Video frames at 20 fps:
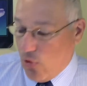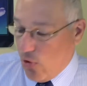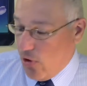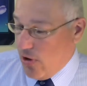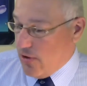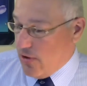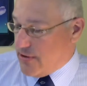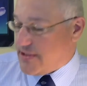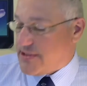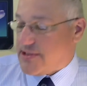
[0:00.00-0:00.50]

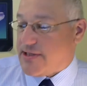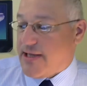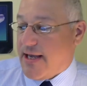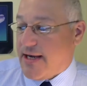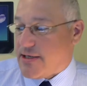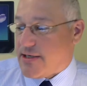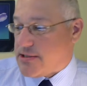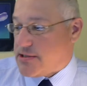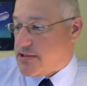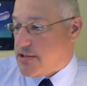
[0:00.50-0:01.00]
these
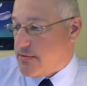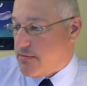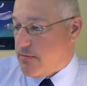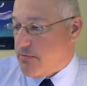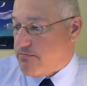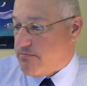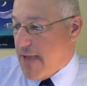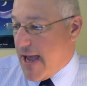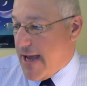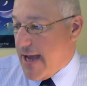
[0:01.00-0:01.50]
things
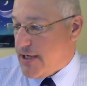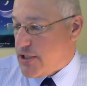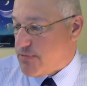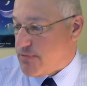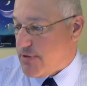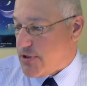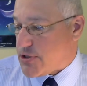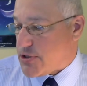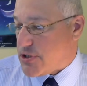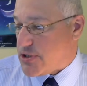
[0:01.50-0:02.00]

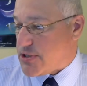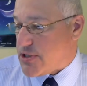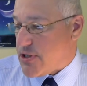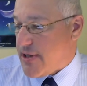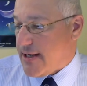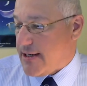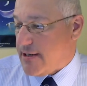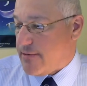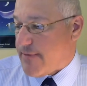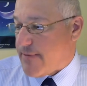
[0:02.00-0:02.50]
management should
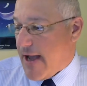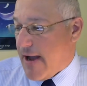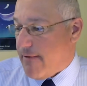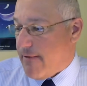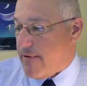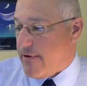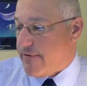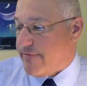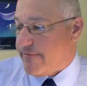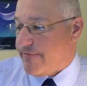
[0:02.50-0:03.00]
think about
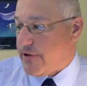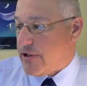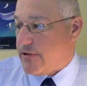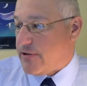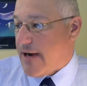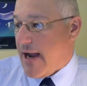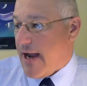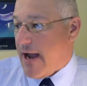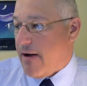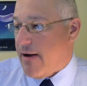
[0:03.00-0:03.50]
and figure
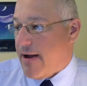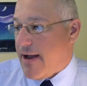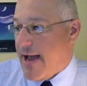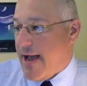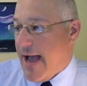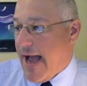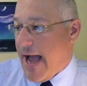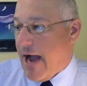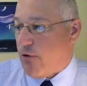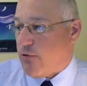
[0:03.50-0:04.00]
out
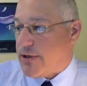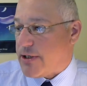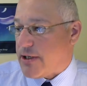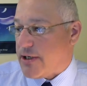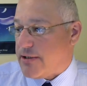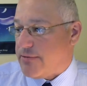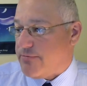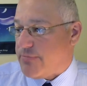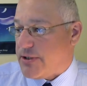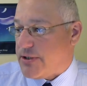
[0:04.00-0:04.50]
how we're going
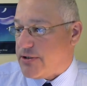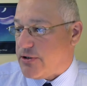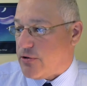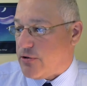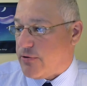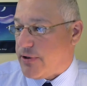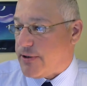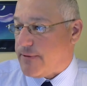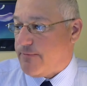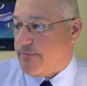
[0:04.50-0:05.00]
to be
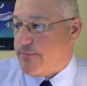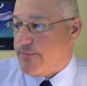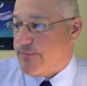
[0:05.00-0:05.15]
doing,